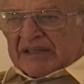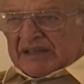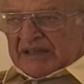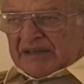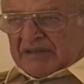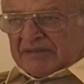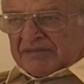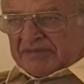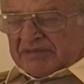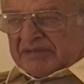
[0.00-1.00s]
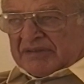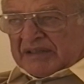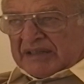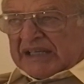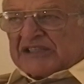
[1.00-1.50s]

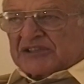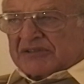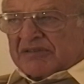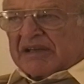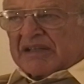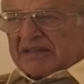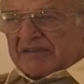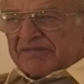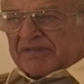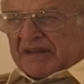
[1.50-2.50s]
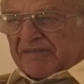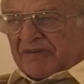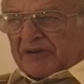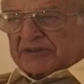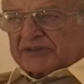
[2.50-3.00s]
at least three of the
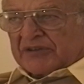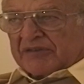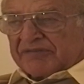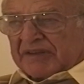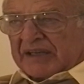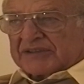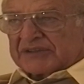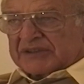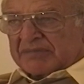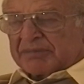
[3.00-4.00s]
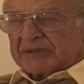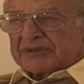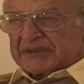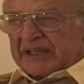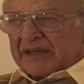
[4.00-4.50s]
Forest Grove fellows,
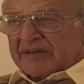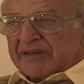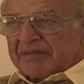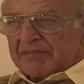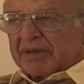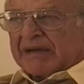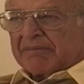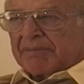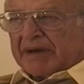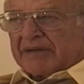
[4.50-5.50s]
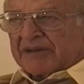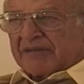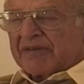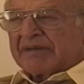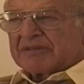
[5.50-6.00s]
Brooks Taylor, Bob Brown,
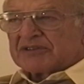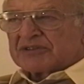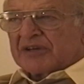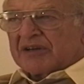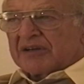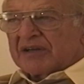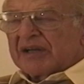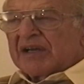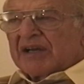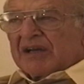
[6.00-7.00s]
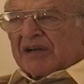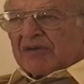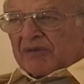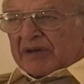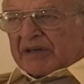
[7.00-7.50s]
and Raymond Strong,
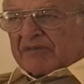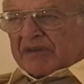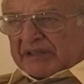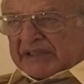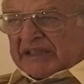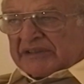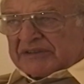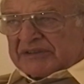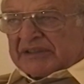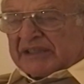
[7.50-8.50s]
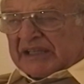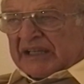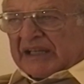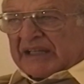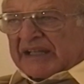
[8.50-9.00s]
were killed
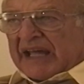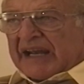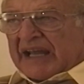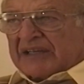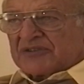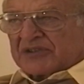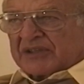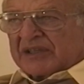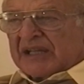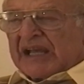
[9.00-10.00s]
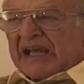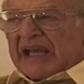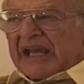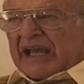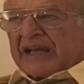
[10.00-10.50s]
in that action.
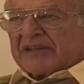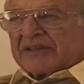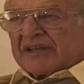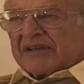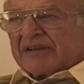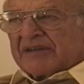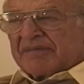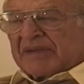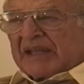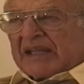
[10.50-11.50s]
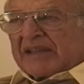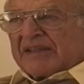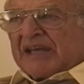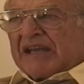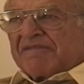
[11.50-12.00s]
And they